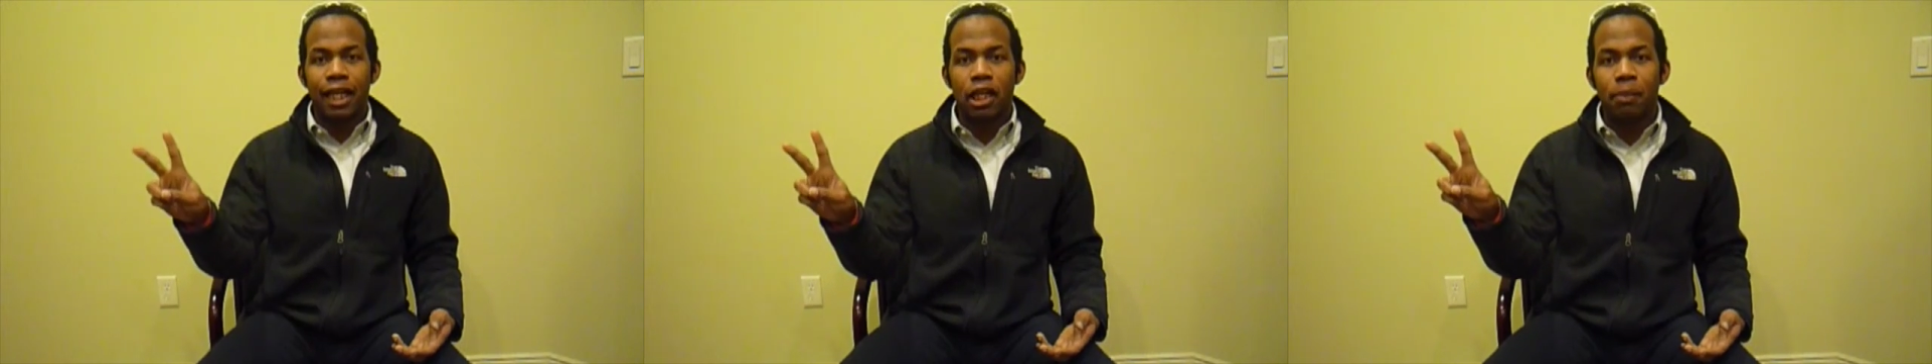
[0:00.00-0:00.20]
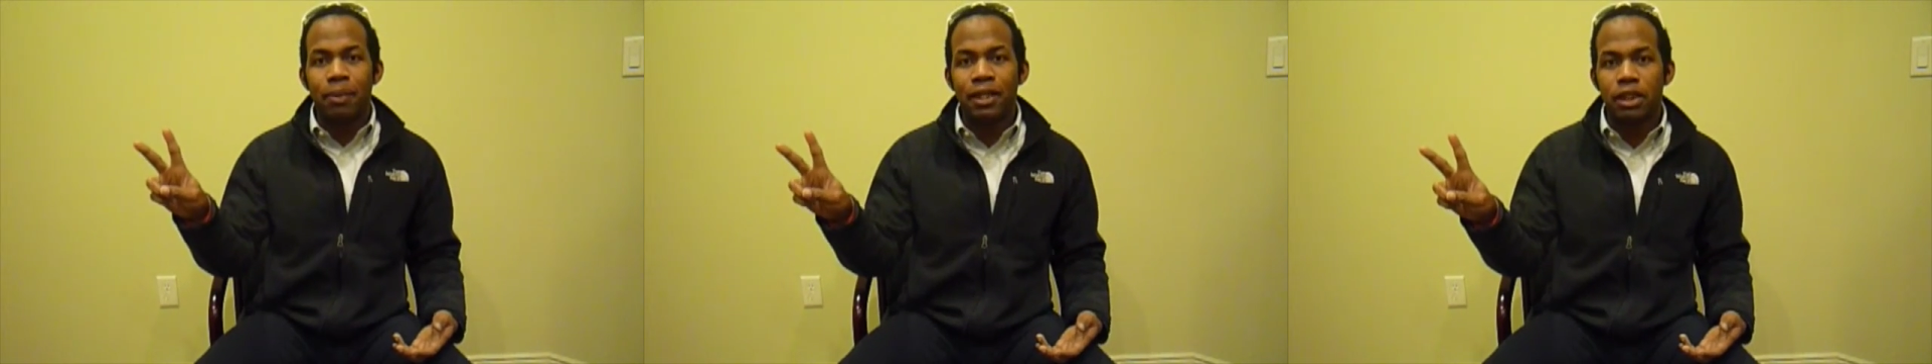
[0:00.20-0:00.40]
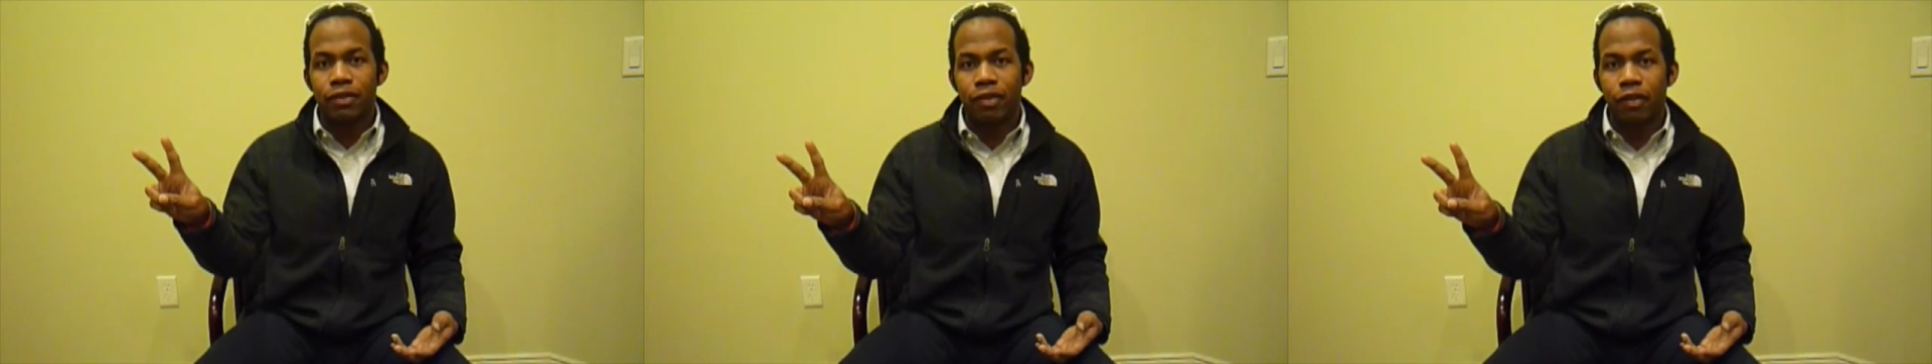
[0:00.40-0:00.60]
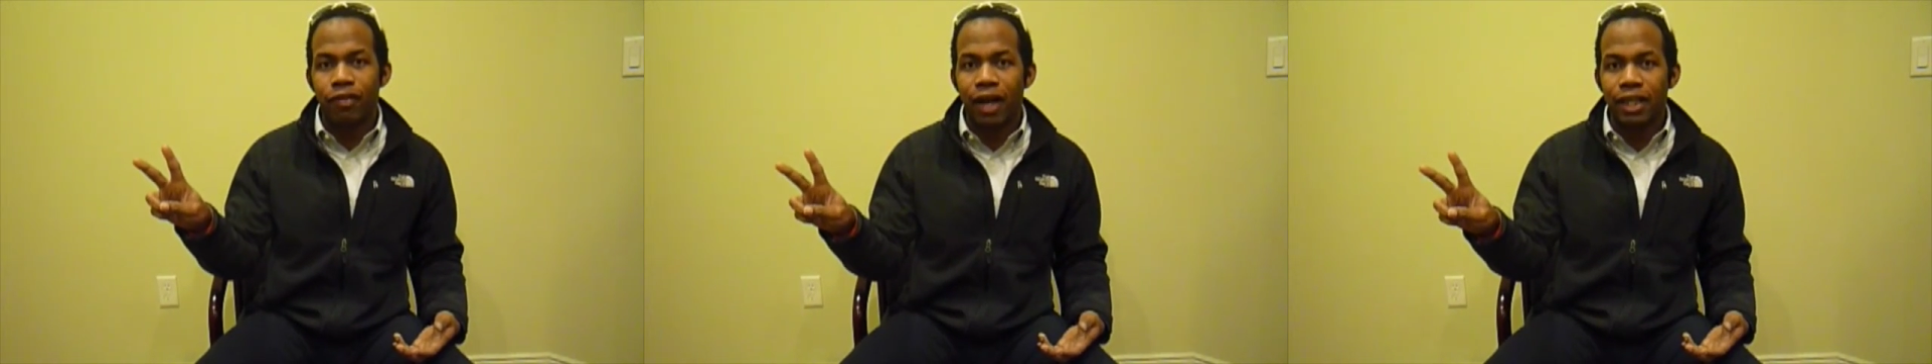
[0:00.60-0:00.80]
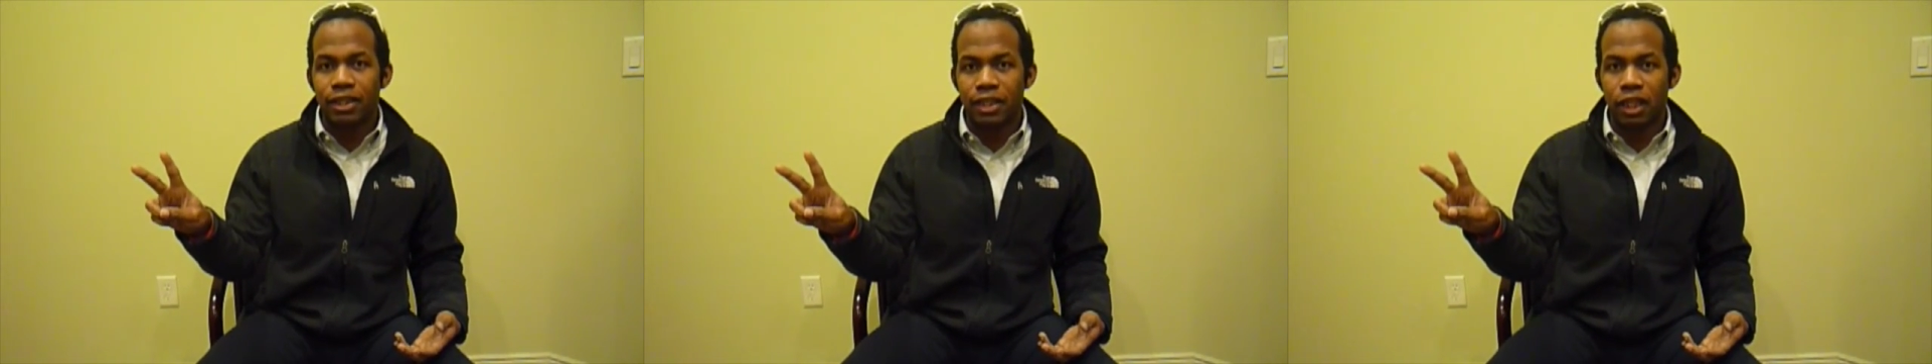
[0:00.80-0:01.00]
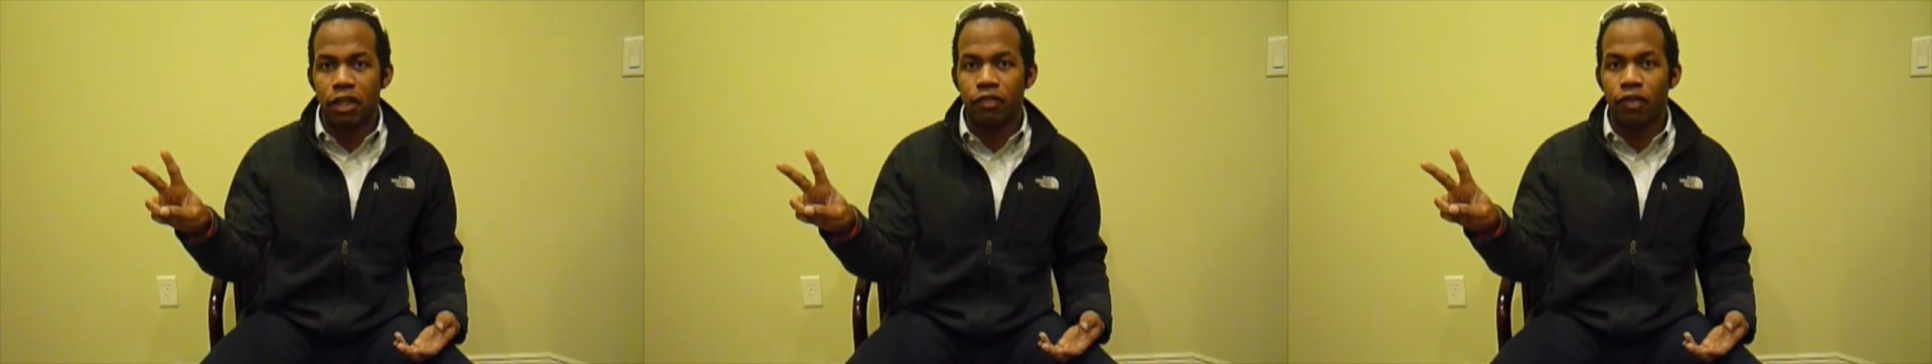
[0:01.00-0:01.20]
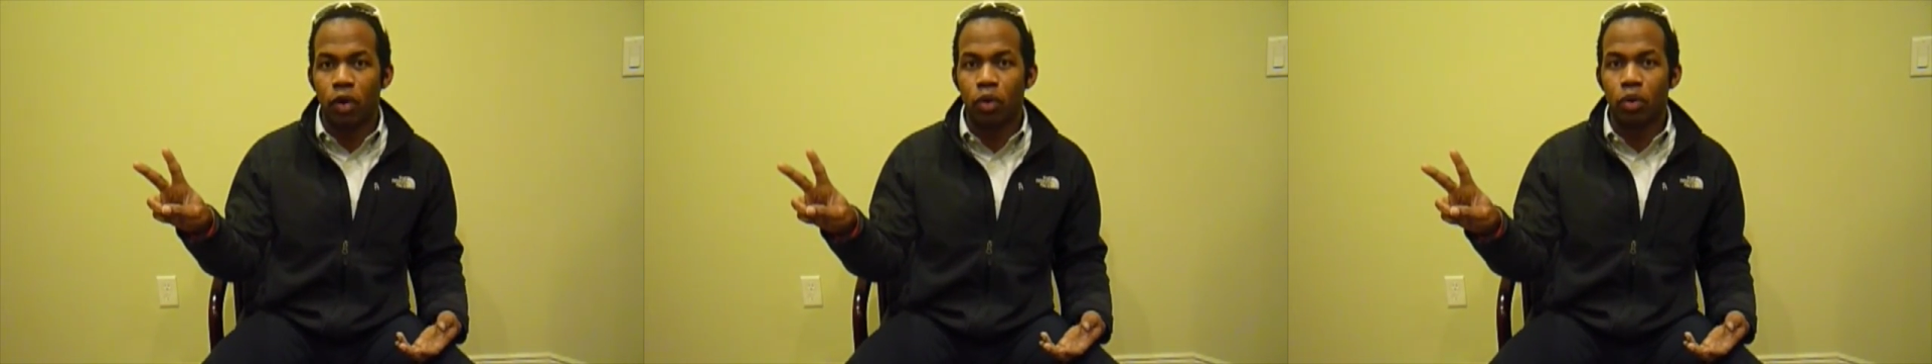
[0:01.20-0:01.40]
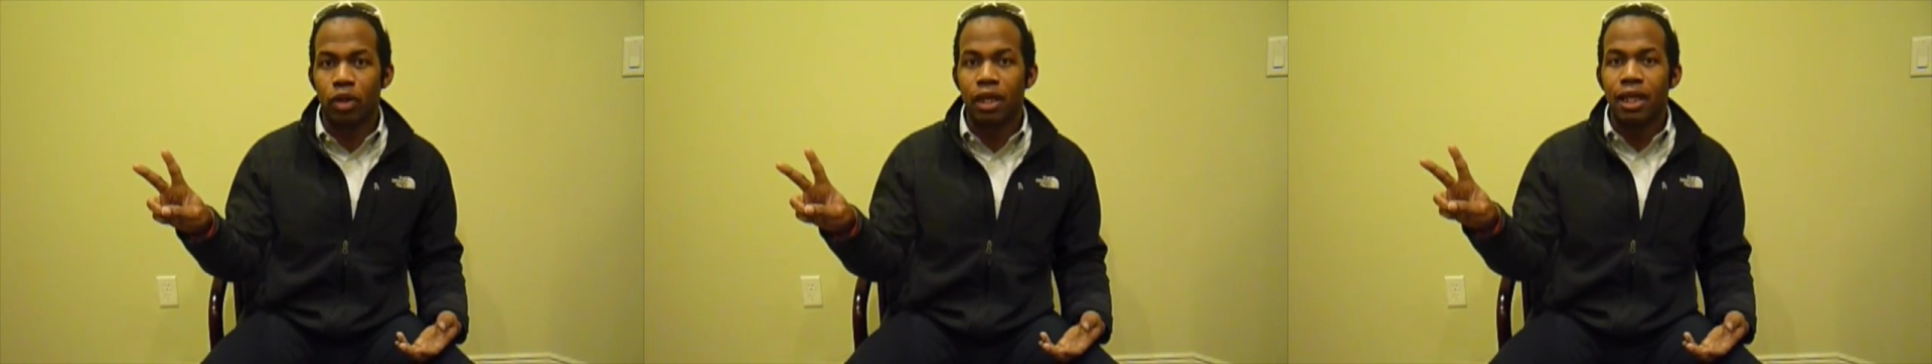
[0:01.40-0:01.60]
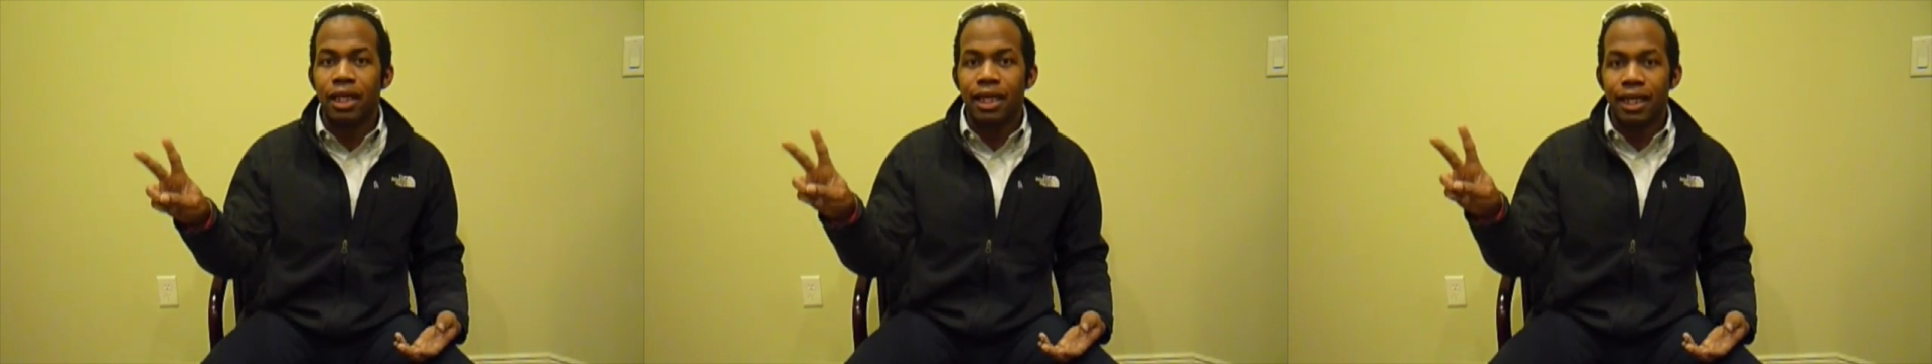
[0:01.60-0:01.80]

second piece of advice, kinfolk,